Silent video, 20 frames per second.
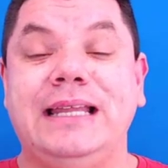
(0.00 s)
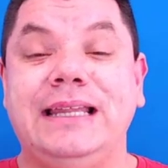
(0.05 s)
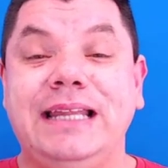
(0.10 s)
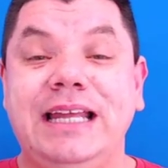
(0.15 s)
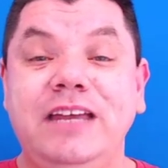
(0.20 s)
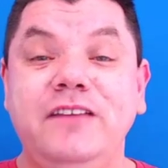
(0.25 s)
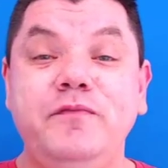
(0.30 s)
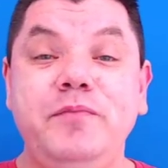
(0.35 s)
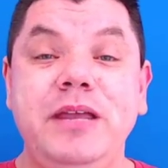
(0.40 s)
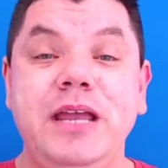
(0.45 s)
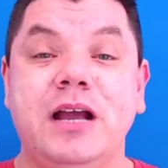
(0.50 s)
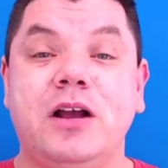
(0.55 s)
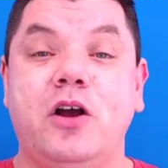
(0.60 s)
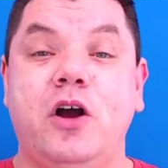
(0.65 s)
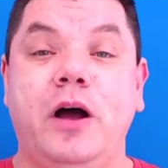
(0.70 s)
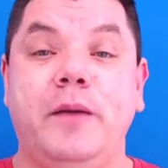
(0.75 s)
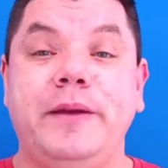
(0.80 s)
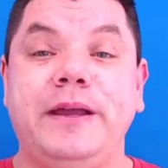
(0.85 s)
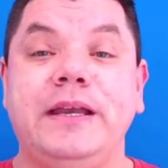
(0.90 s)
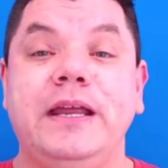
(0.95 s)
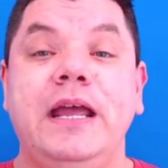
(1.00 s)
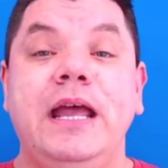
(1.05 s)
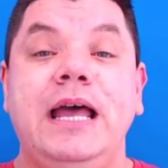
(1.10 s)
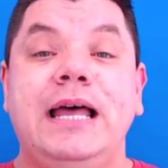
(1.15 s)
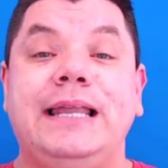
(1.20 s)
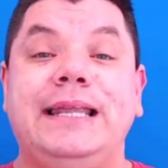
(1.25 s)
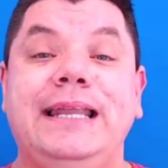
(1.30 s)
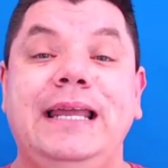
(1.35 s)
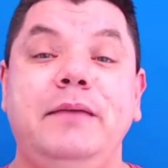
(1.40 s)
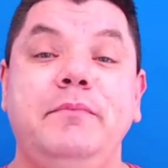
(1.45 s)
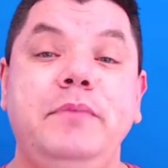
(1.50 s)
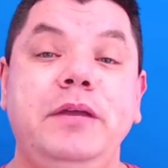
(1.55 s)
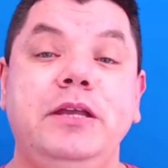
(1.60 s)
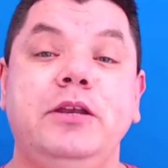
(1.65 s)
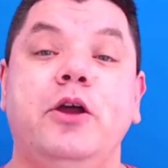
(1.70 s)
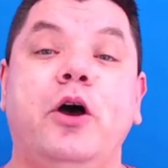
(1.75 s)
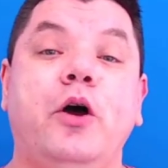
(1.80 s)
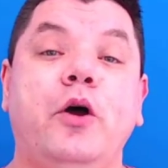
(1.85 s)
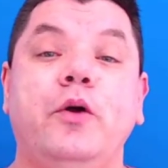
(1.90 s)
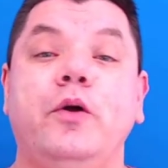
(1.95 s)
and leave me a comment. Let me
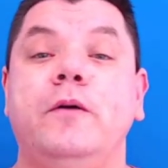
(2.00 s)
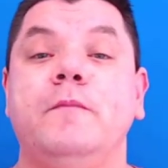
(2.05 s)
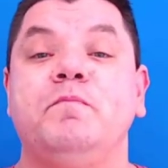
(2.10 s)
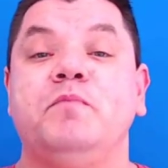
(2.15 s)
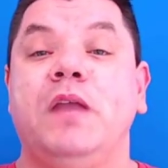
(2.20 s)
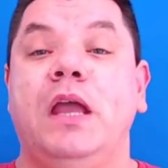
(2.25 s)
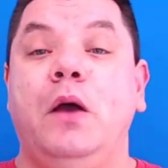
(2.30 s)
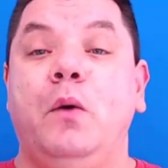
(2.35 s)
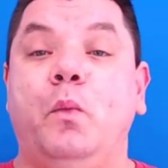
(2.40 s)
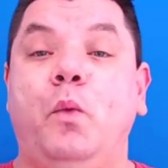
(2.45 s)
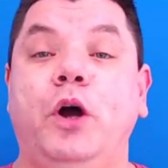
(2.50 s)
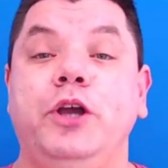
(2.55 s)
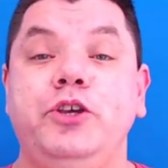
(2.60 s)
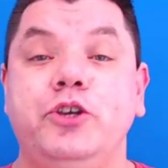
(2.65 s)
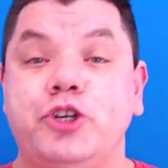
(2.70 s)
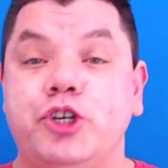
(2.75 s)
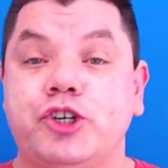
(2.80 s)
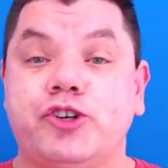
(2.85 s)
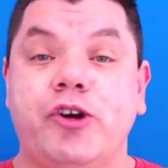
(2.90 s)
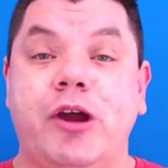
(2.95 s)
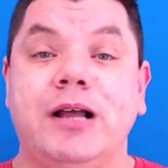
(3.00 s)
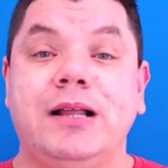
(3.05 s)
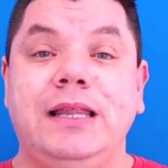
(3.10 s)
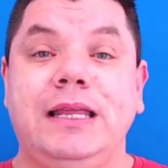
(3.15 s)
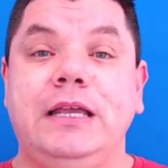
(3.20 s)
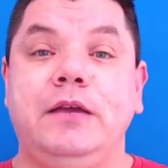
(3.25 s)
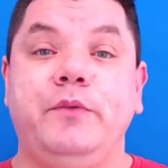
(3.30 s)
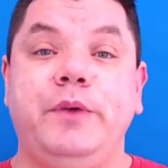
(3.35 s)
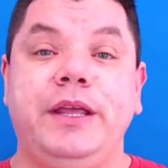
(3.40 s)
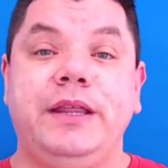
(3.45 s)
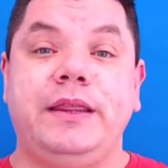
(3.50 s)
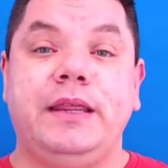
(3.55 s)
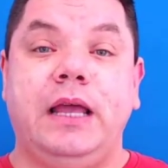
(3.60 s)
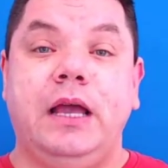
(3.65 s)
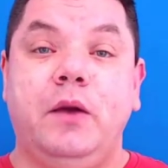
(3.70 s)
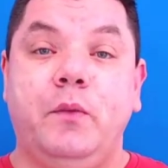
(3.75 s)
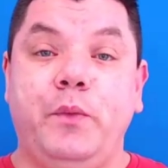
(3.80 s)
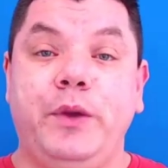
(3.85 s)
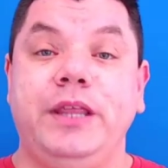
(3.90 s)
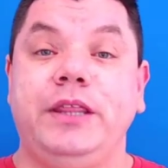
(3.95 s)
know what you're struggling with
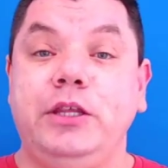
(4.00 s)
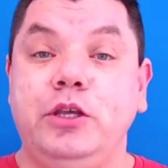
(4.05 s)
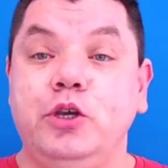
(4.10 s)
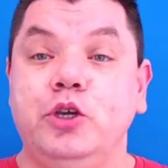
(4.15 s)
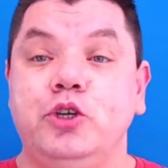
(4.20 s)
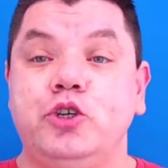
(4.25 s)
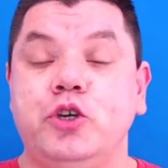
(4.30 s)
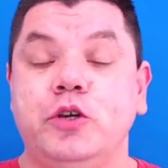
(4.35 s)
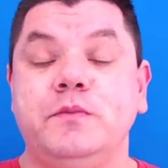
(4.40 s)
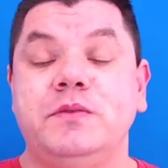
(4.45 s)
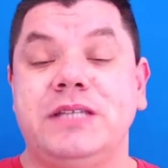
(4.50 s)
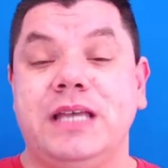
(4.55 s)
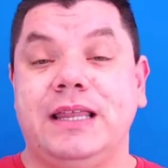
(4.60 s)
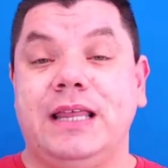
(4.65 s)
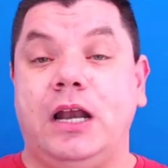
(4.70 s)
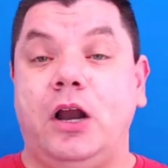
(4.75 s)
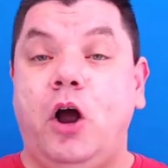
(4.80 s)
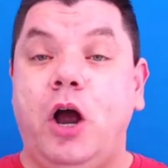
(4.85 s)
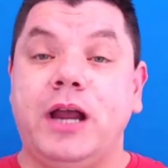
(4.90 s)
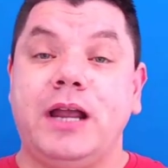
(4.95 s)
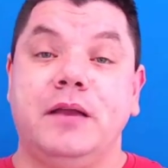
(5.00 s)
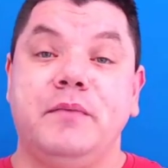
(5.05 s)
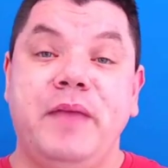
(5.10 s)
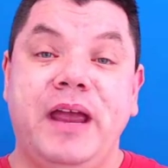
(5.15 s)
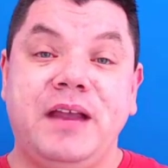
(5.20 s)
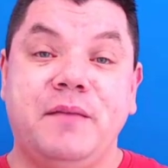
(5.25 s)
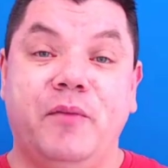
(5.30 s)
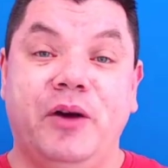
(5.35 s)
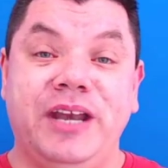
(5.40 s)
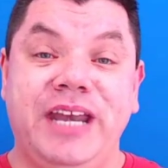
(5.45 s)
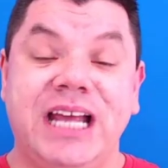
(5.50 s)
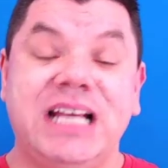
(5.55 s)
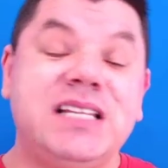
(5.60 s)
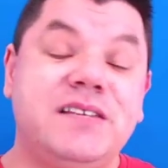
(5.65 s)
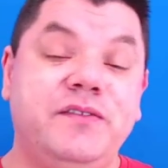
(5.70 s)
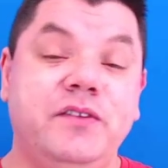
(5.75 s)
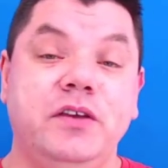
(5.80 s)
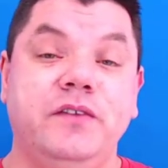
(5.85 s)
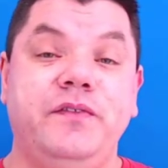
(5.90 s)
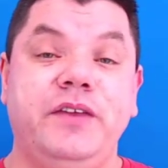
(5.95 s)
YouTube so that I can make my
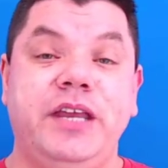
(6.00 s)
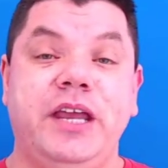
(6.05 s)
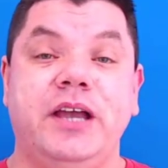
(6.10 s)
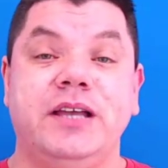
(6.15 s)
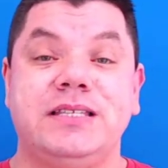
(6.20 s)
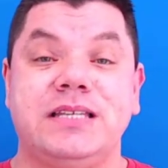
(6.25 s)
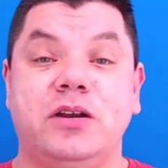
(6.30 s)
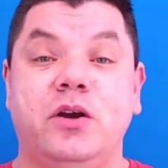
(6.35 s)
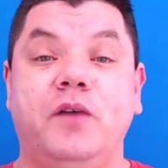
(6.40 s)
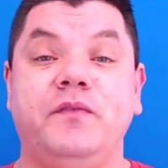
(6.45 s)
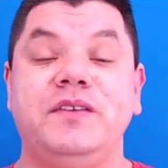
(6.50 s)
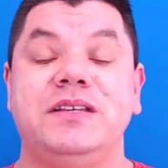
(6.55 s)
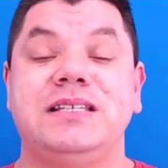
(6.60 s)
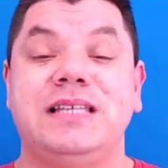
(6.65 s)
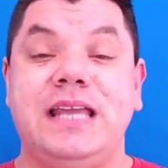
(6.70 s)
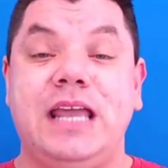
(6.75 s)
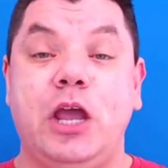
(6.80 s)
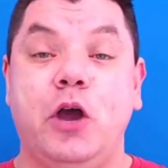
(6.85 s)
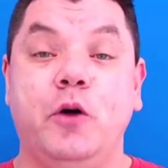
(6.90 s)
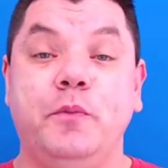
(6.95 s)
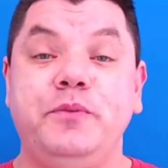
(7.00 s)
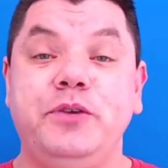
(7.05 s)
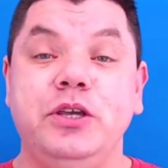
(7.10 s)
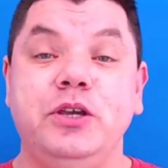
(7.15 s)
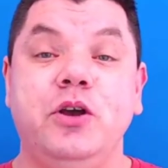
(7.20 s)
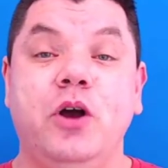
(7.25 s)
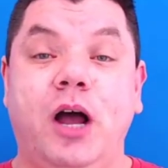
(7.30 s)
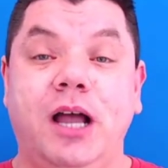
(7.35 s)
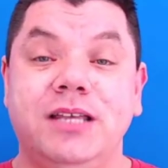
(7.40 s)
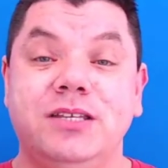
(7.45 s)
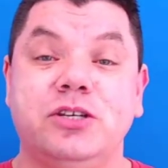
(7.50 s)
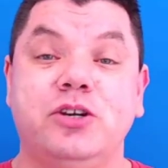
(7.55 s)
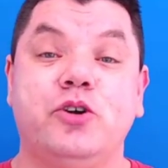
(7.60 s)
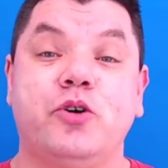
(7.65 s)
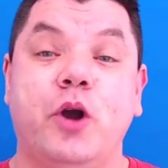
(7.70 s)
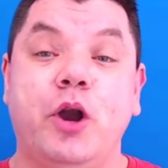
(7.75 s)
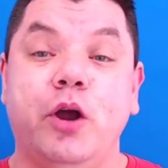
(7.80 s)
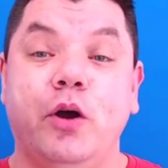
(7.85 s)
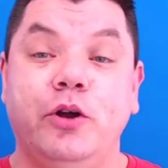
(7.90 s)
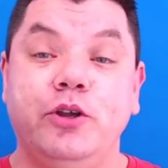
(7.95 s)
next few videos and obviously help you guys
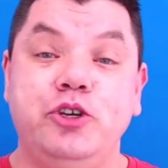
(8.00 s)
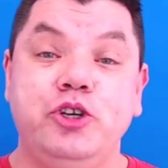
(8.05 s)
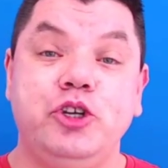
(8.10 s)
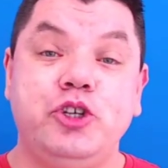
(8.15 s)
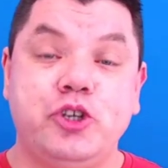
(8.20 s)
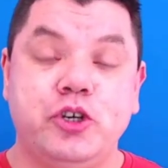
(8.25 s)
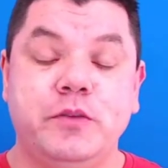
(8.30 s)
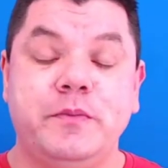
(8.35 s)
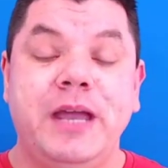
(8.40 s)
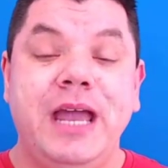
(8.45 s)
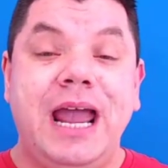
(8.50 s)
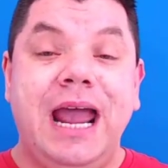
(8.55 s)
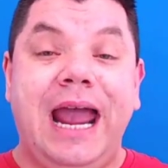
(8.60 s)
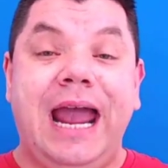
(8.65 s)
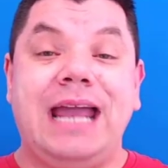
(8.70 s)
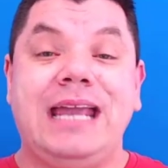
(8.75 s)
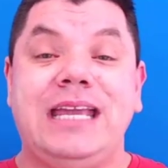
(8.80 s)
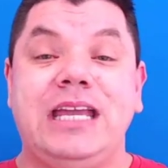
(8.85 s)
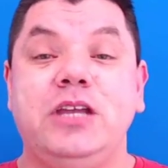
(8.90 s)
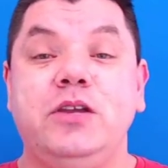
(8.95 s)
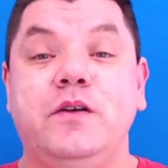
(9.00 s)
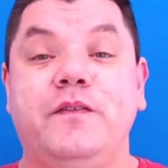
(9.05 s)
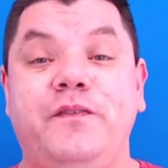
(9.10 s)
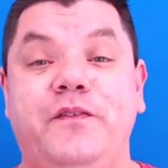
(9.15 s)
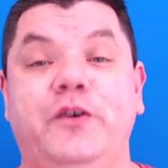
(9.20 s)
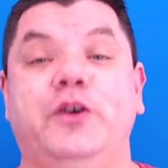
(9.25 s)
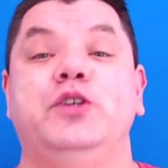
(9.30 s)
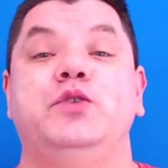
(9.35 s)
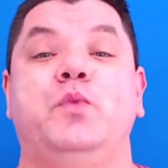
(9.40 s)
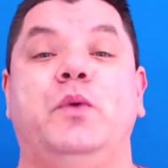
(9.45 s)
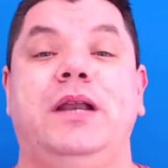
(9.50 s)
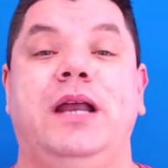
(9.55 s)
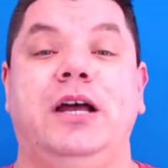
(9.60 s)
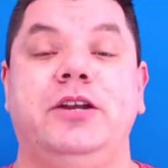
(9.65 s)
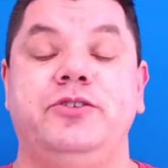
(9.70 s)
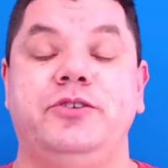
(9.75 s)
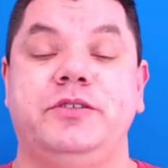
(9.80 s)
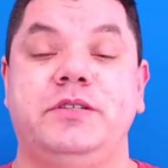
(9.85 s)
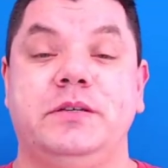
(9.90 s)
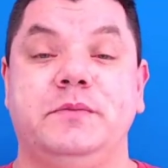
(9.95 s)
grow on YouTube and get your first
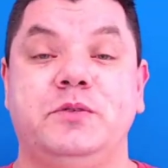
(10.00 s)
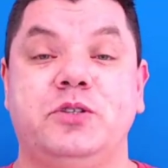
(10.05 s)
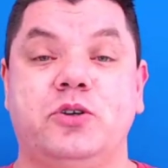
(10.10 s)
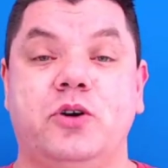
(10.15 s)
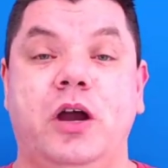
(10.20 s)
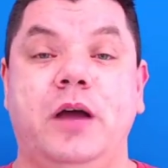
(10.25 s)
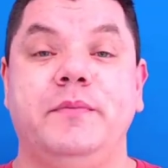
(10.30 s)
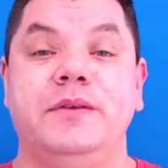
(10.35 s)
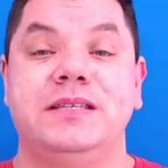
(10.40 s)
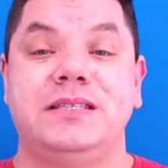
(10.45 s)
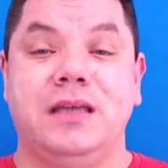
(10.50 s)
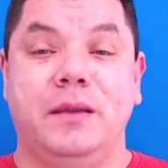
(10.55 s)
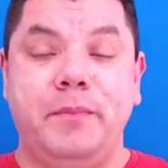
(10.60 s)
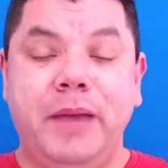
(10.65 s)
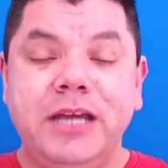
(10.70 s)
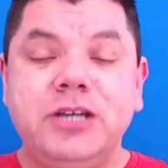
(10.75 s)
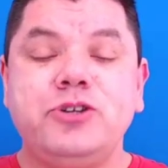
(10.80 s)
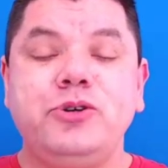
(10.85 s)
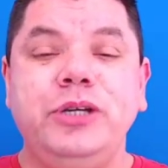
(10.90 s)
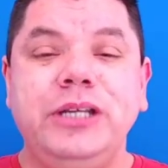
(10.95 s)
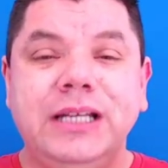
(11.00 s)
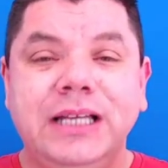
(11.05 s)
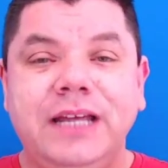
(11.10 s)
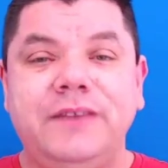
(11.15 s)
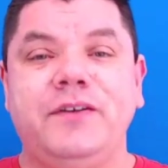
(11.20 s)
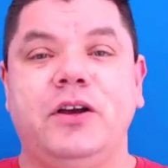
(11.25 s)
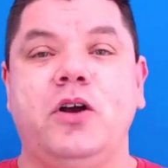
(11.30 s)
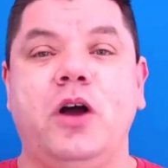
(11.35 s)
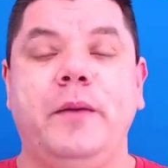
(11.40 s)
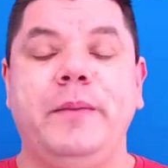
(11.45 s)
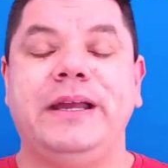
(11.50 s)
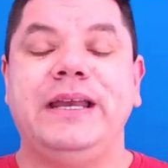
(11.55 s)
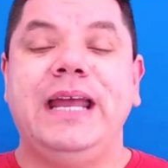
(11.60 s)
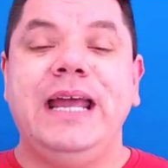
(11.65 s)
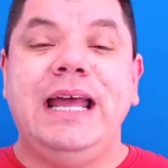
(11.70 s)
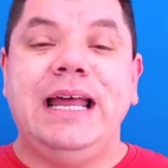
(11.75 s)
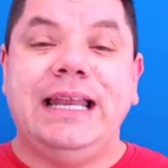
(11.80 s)
100 subscribers. So make sure you leave a comment.